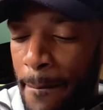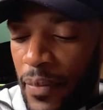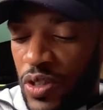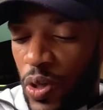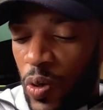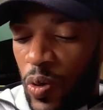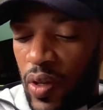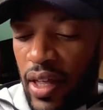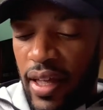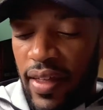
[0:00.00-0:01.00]
So
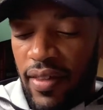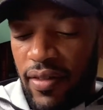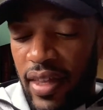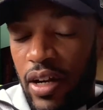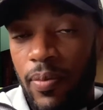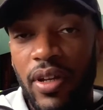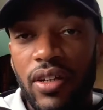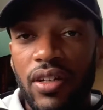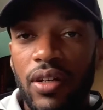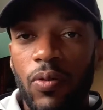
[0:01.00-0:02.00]
that'll be a
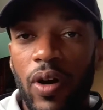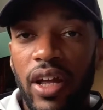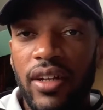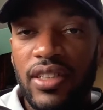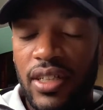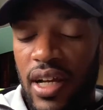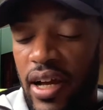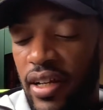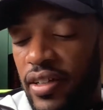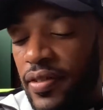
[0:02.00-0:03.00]
good way to
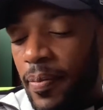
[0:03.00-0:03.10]
kind of